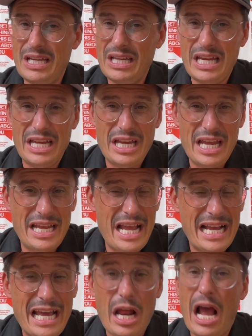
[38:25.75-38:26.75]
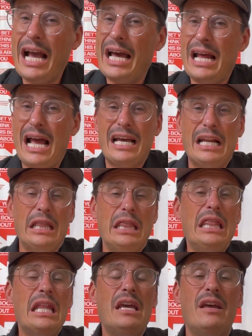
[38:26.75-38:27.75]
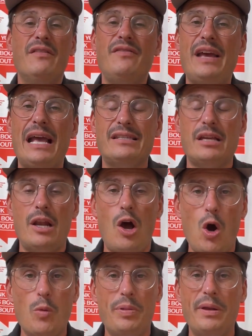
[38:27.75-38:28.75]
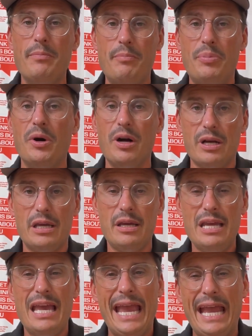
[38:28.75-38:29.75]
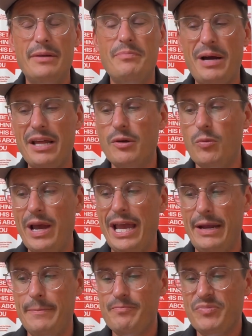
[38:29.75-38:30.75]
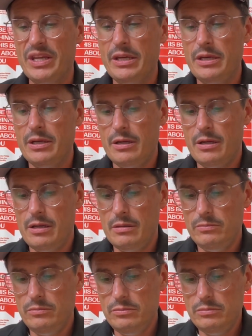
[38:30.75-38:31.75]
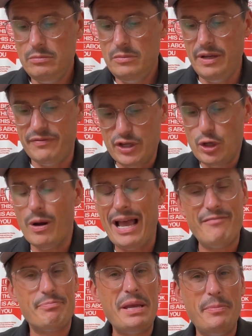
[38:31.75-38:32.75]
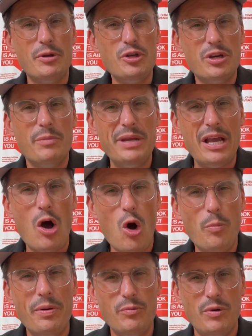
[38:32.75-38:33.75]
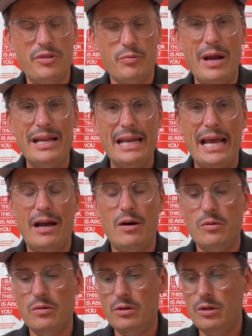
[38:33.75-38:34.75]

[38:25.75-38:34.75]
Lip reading: I gotta live as an open book. And by the way, if you don't have people you can be open with right now,